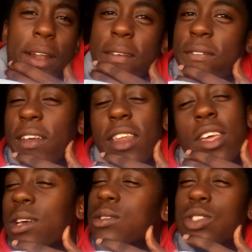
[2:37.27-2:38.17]

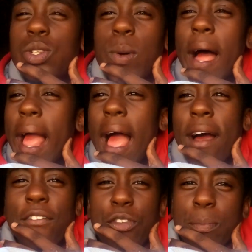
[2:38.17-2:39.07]
videos do I
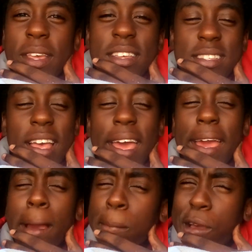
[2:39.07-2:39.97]
have of me
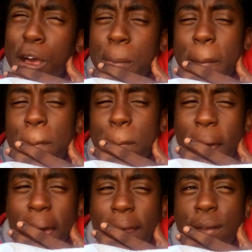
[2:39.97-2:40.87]
saying I'm coming
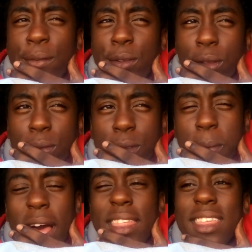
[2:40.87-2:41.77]
back on YouTube?
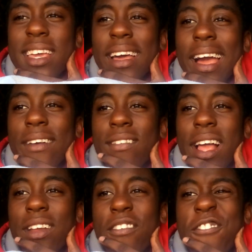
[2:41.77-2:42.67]
I think I have
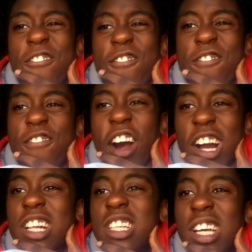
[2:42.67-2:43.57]
like a fuck
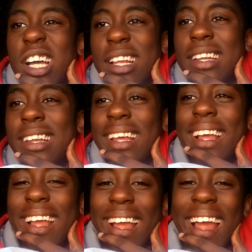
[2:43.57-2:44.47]

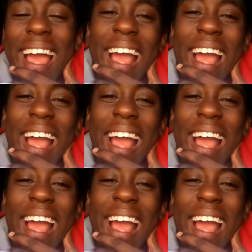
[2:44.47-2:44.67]
ton.